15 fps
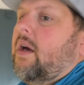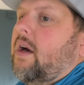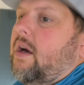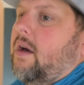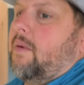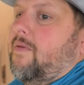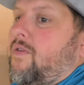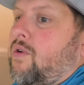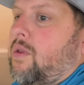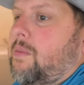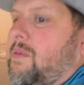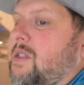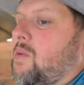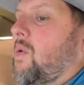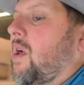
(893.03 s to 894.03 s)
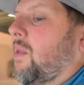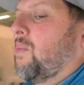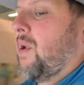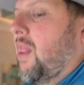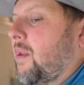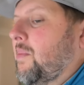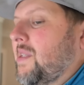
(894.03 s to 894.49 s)
um, for them as well. The
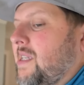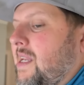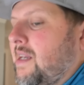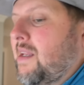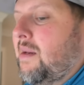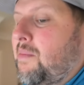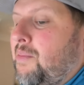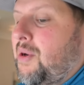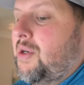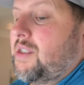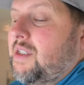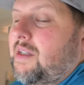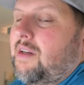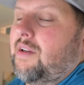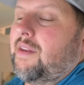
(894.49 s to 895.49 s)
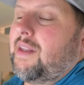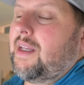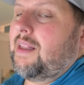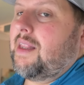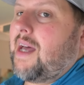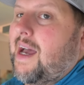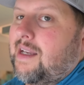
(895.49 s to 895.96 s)
problem is I didn't purchase it on the
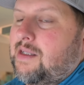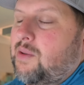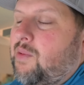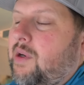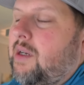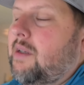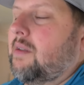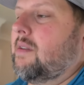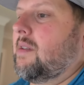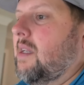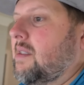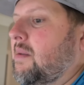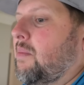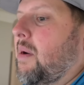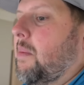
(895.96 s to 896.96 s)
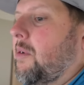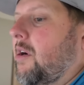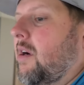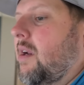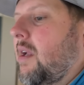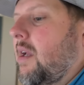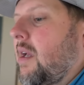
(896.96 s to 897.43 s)
last one, so that's a
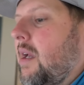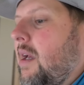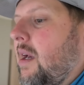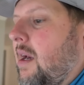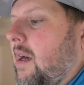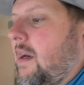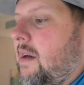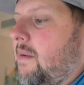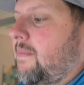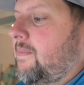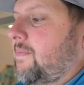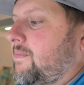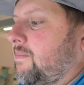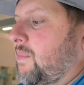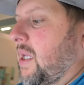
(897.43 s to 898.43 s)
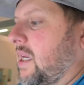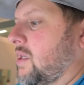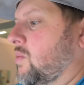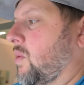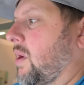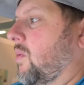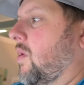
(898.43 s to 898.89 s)
bummer um,
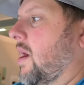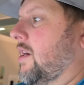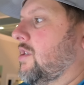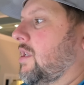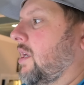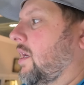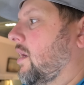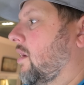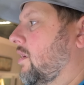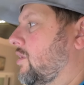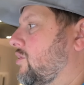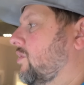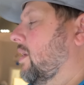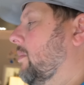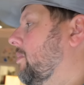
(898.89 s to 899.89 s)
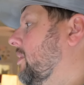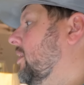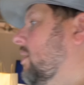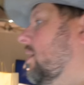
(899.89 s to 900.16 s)
because we were actually on a trip.